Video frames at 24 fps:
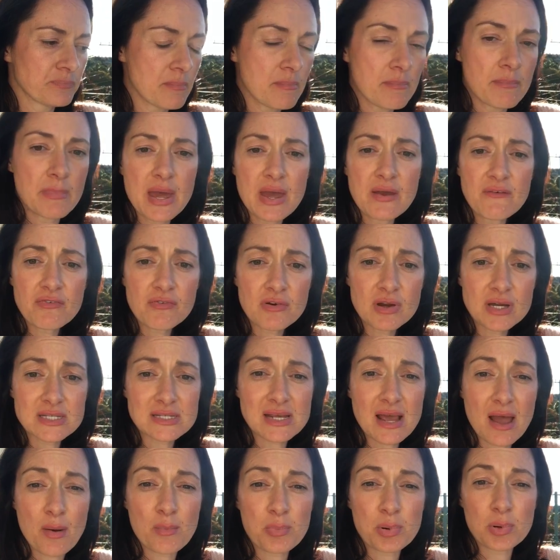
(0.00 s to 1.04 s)
Me, for
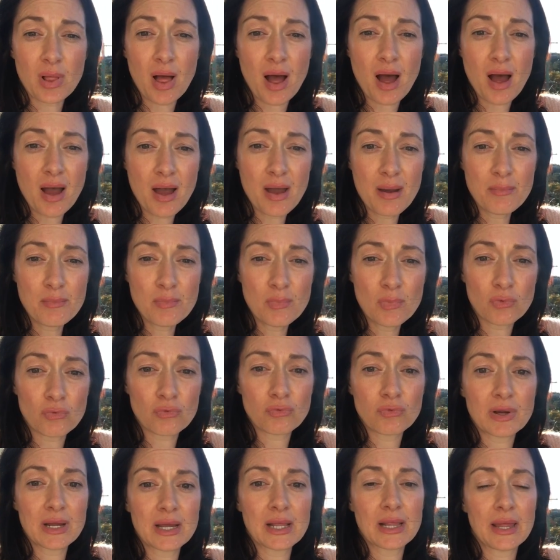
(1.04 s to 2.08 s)
example,
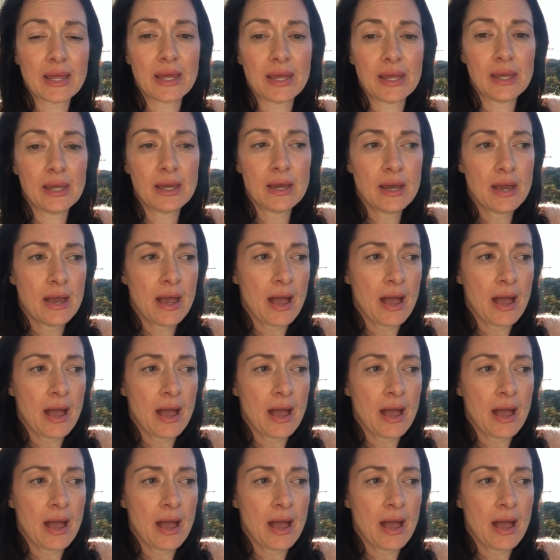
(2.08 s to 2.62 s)
I'm really